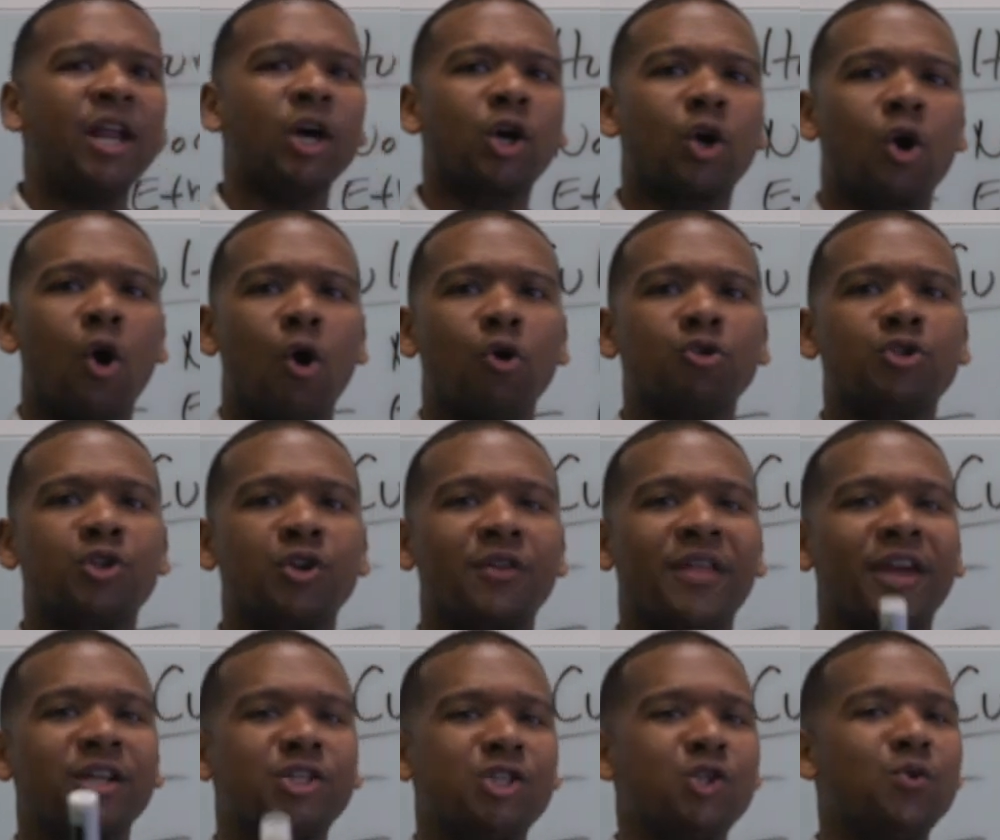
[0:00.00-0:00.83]
a culture
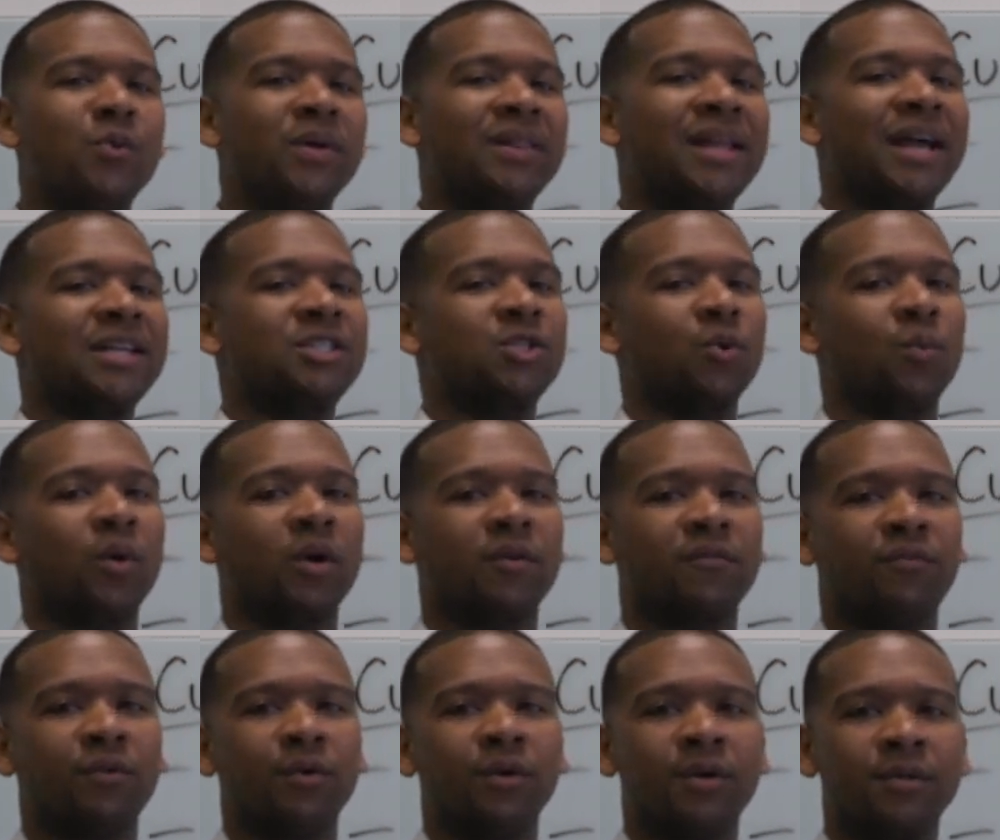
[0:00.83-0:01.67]
that you would like to
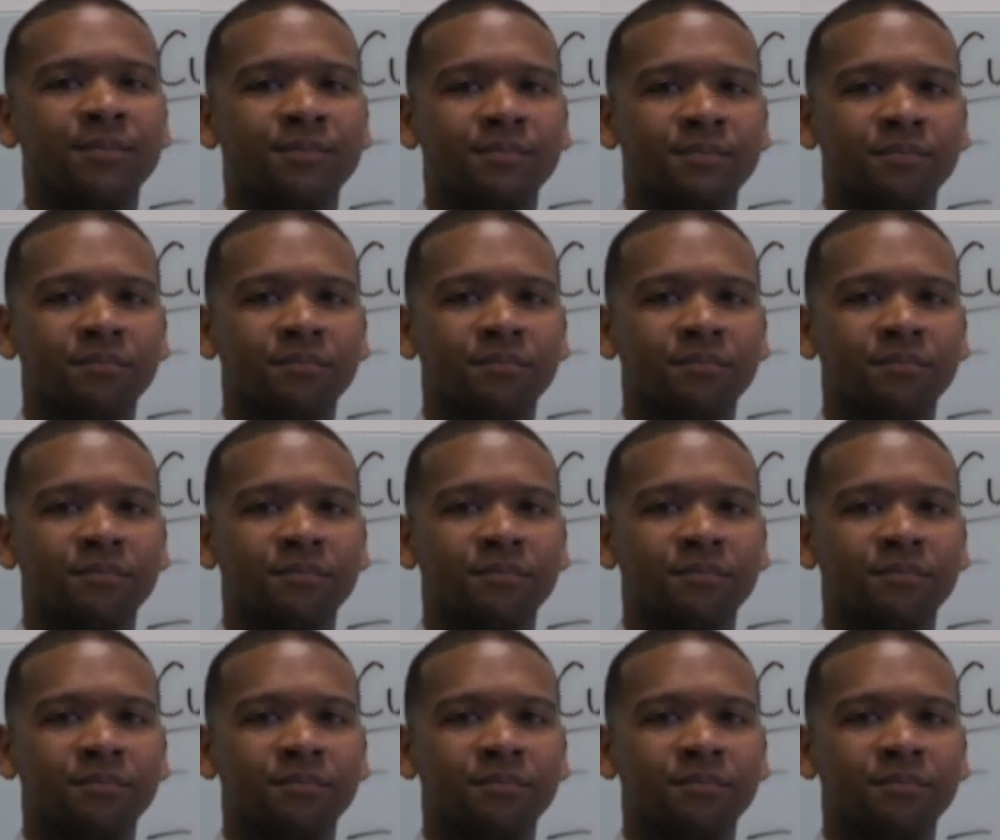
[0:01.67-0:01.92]
work for.